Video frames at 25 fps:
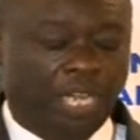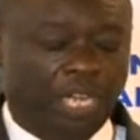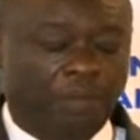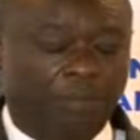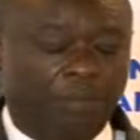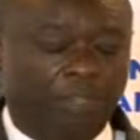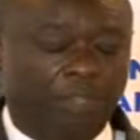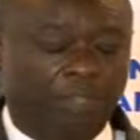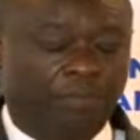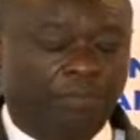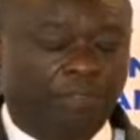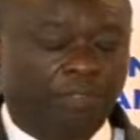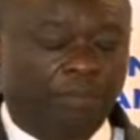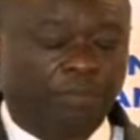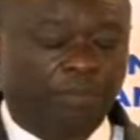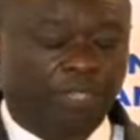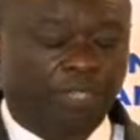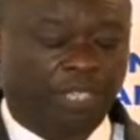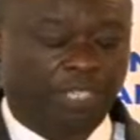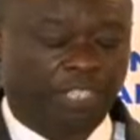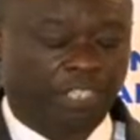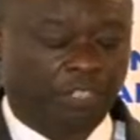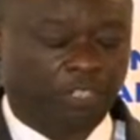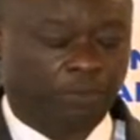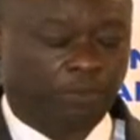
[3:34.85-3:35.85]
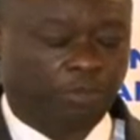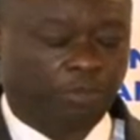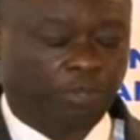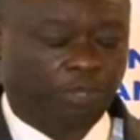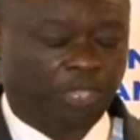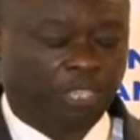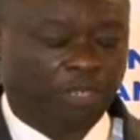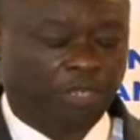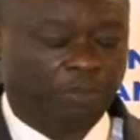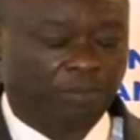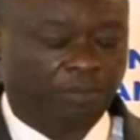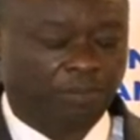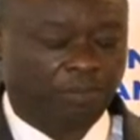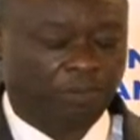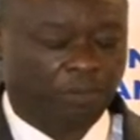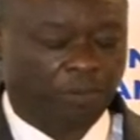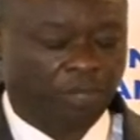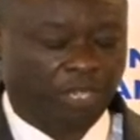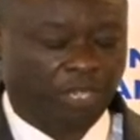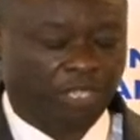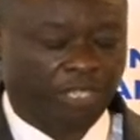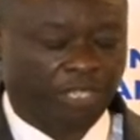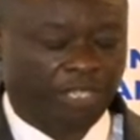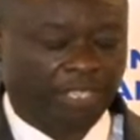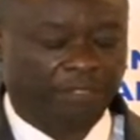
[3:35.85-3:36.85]
I'm informed that this program
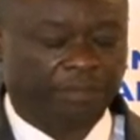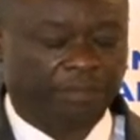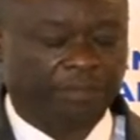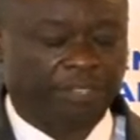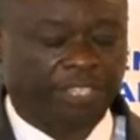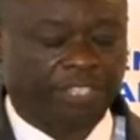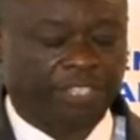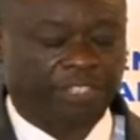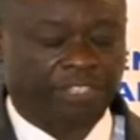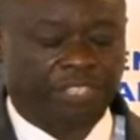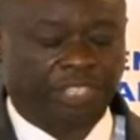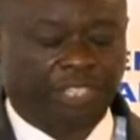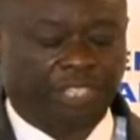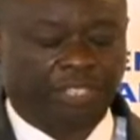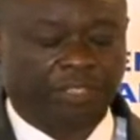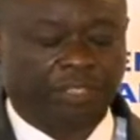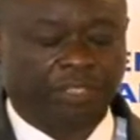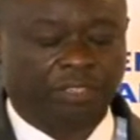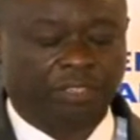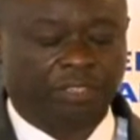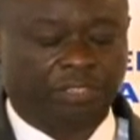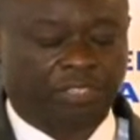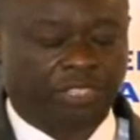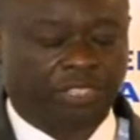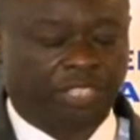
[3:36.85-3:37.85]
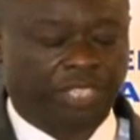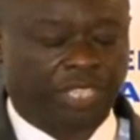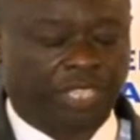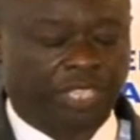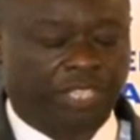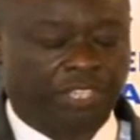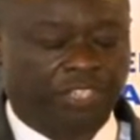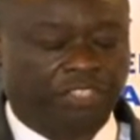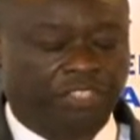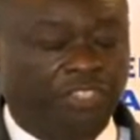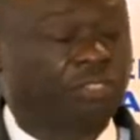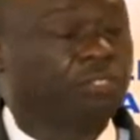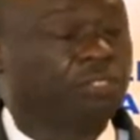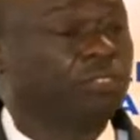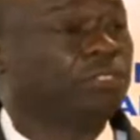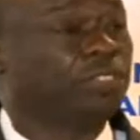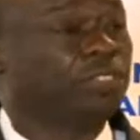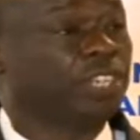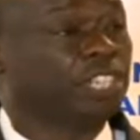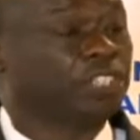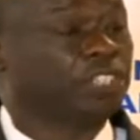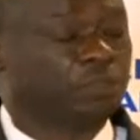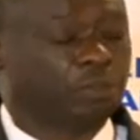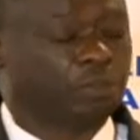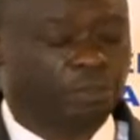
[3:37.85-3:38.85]
will leverage technology and digital
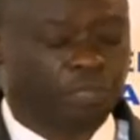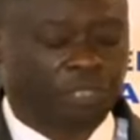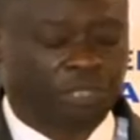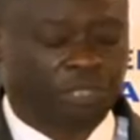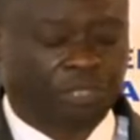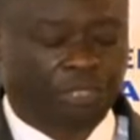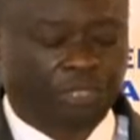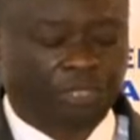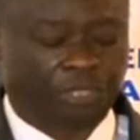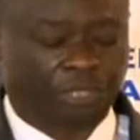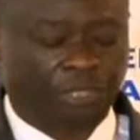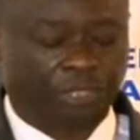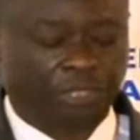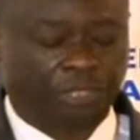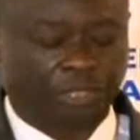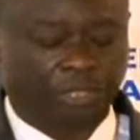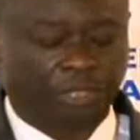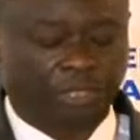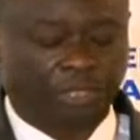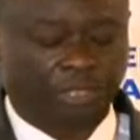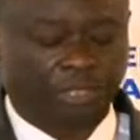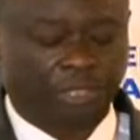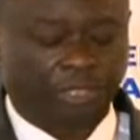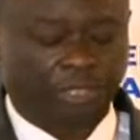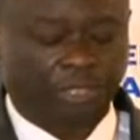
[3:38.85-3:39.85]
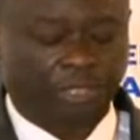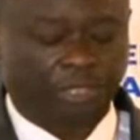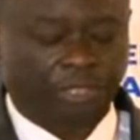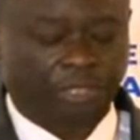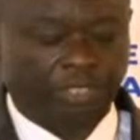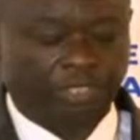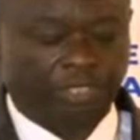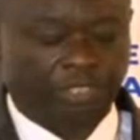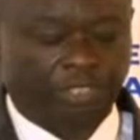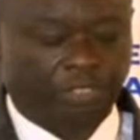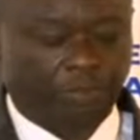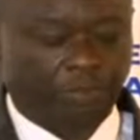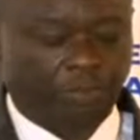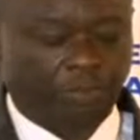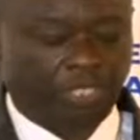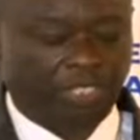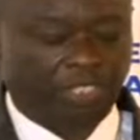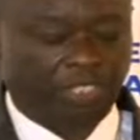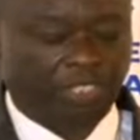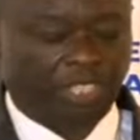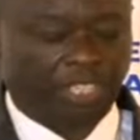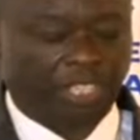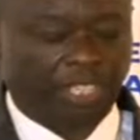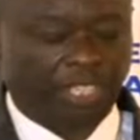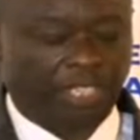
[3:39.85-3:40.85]
transformation. This is
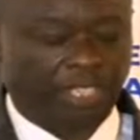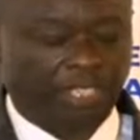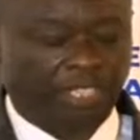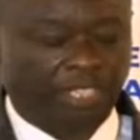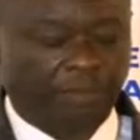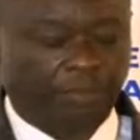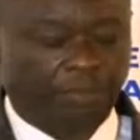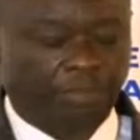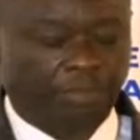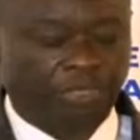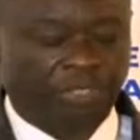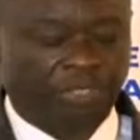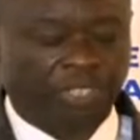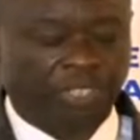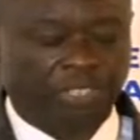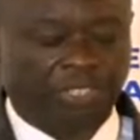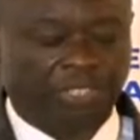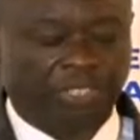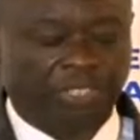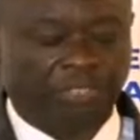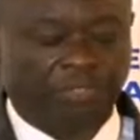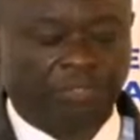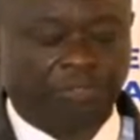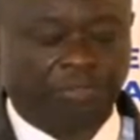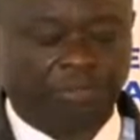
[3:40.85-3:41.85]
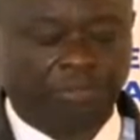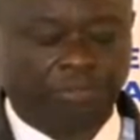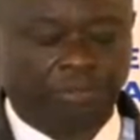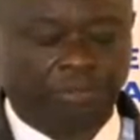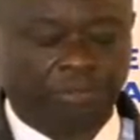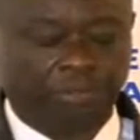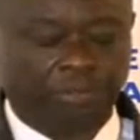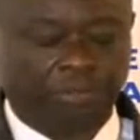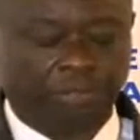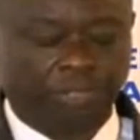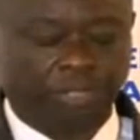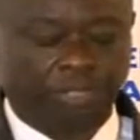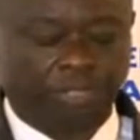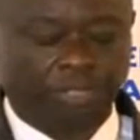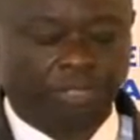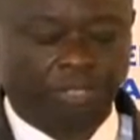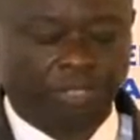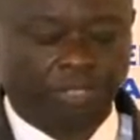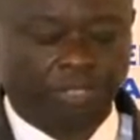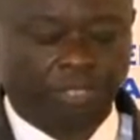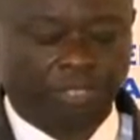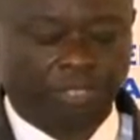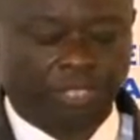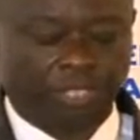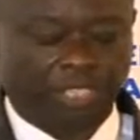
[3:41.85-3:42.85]
by scaling the businesses through
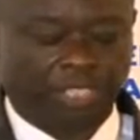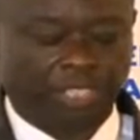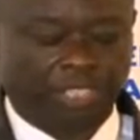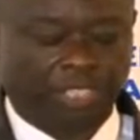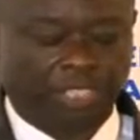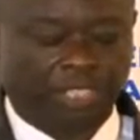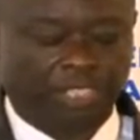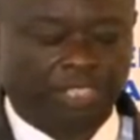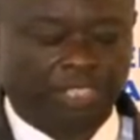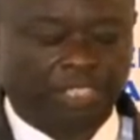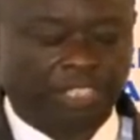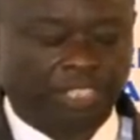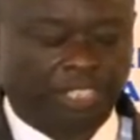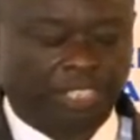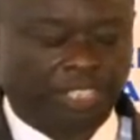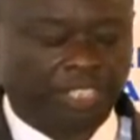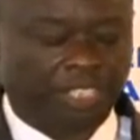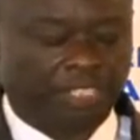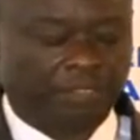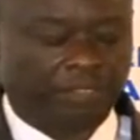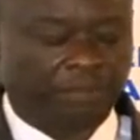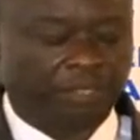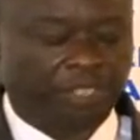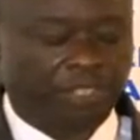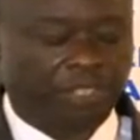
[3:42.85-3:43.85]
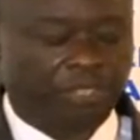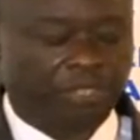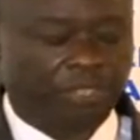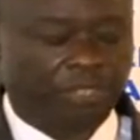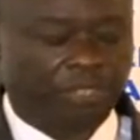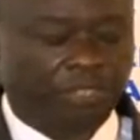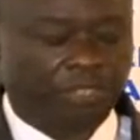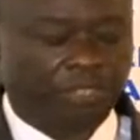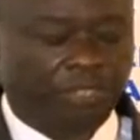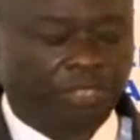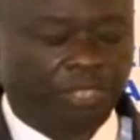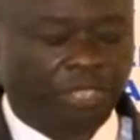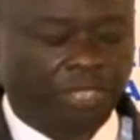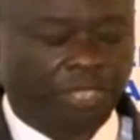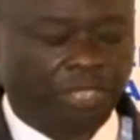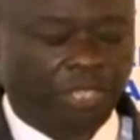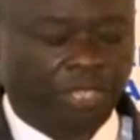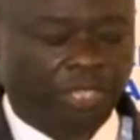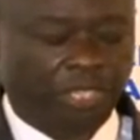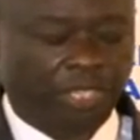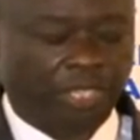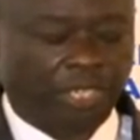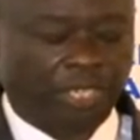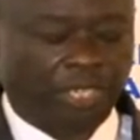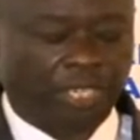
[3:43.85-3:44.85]
catalytic interventions
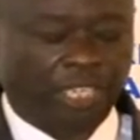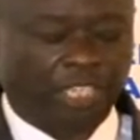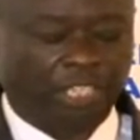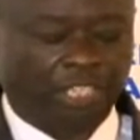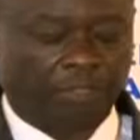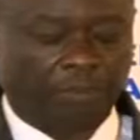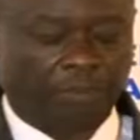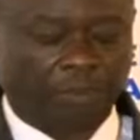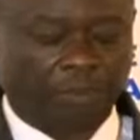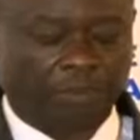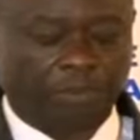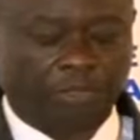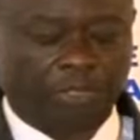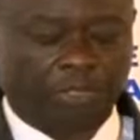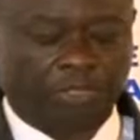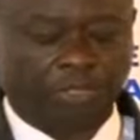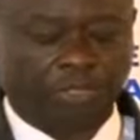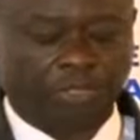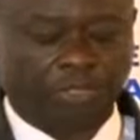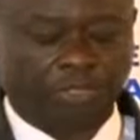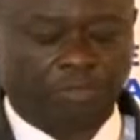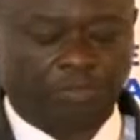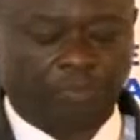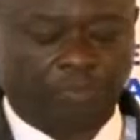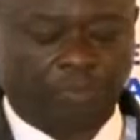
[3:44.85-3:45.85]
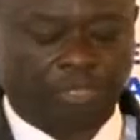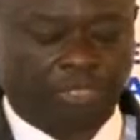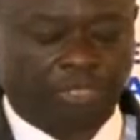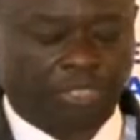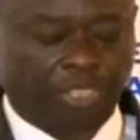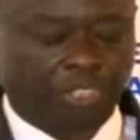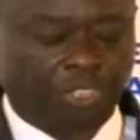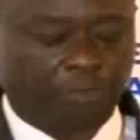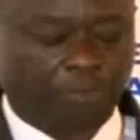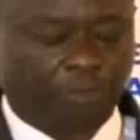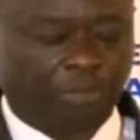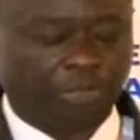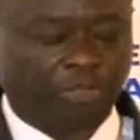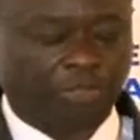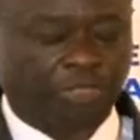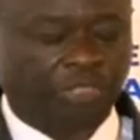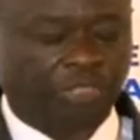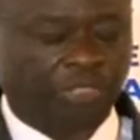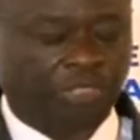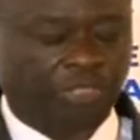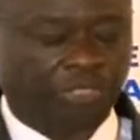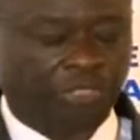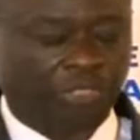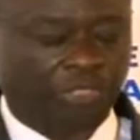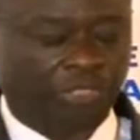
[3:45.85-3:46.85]
like promotion of business
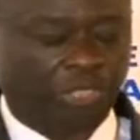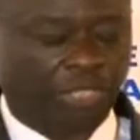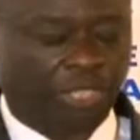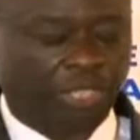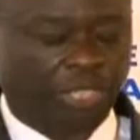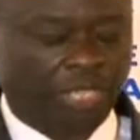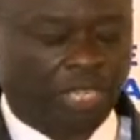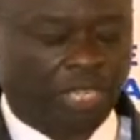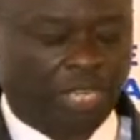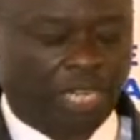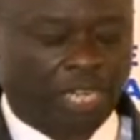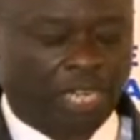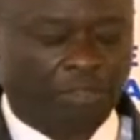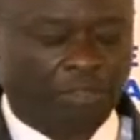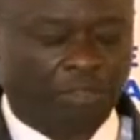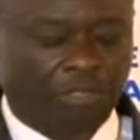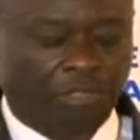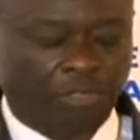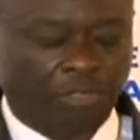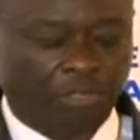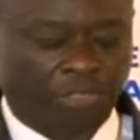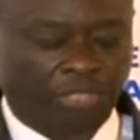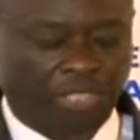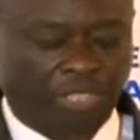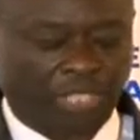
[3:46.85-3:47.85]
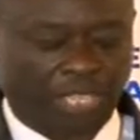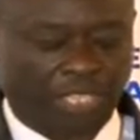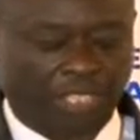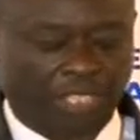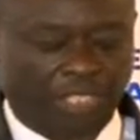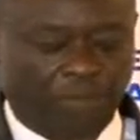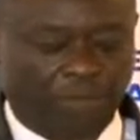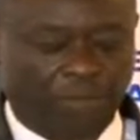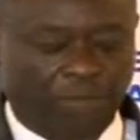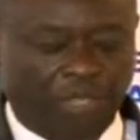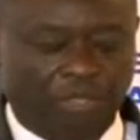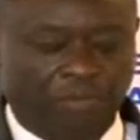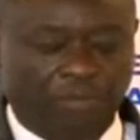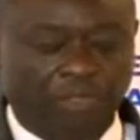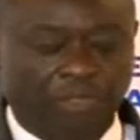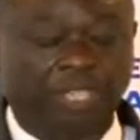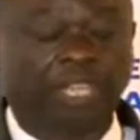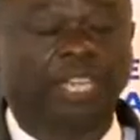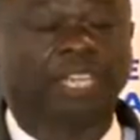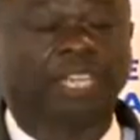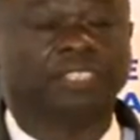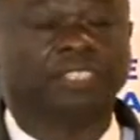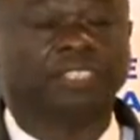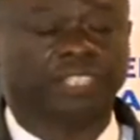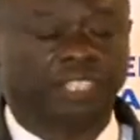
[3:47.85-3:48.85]
process, outsourcing as a way of
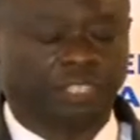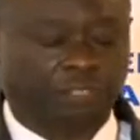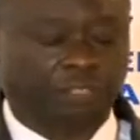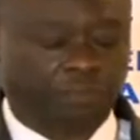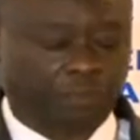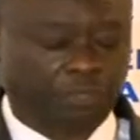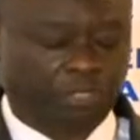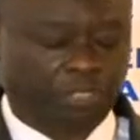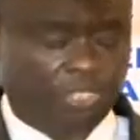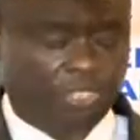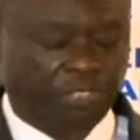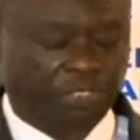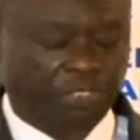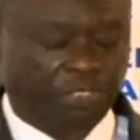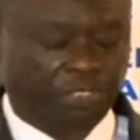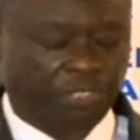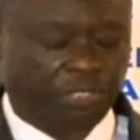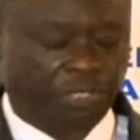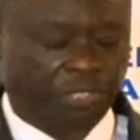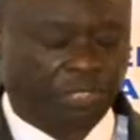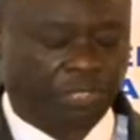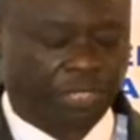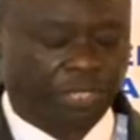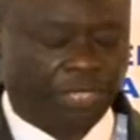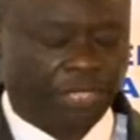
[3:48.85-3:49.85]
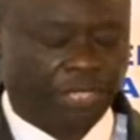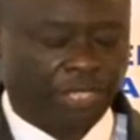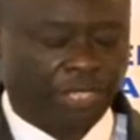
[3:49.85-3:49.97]
enhancing efficiency